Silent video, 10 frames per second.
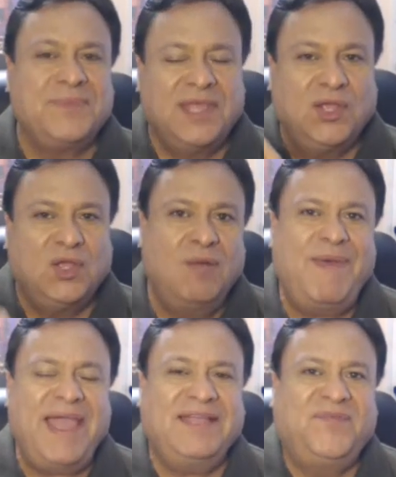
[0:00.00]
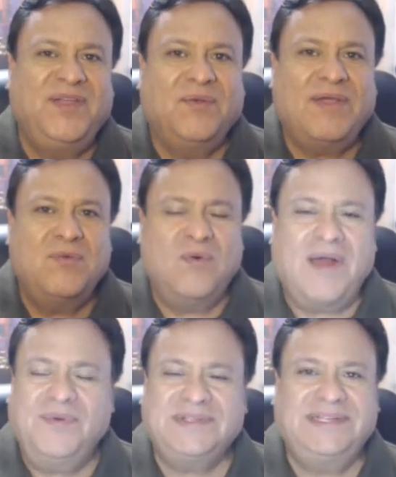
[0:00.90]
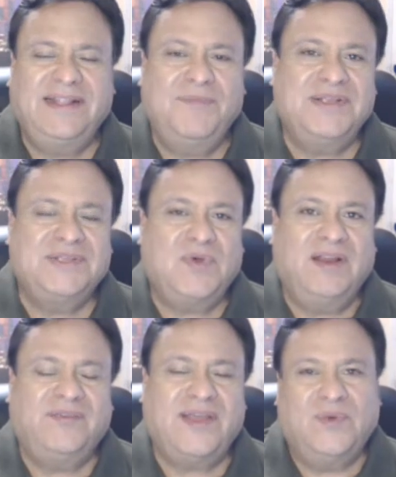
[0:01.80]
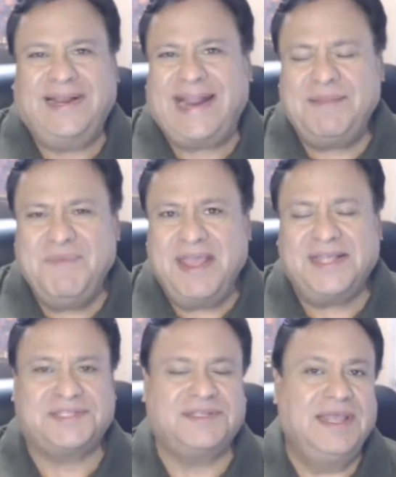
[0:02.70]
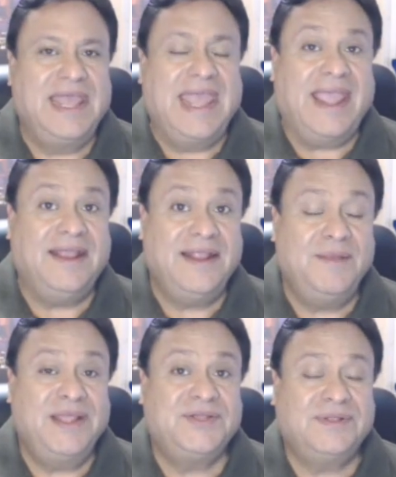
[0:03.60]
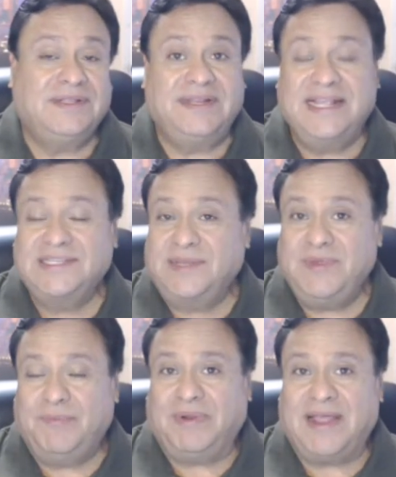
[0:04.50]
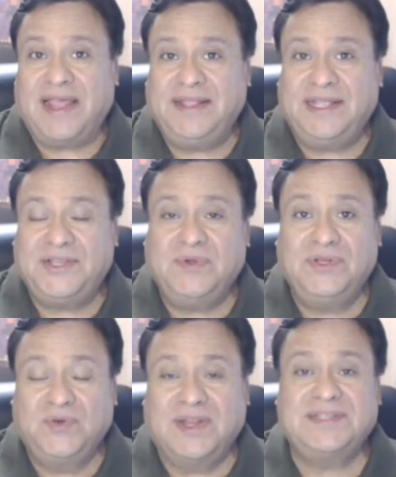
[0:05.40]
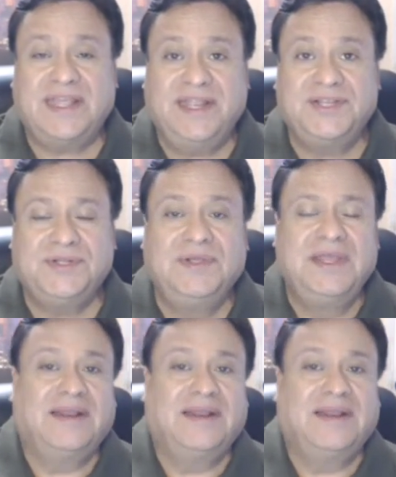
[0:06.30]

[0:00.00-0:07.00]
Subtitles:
Go back and figure out, well, why wasn't it the best qualified? What did I miss? And then make sure that the next time you apply, that you address that issue.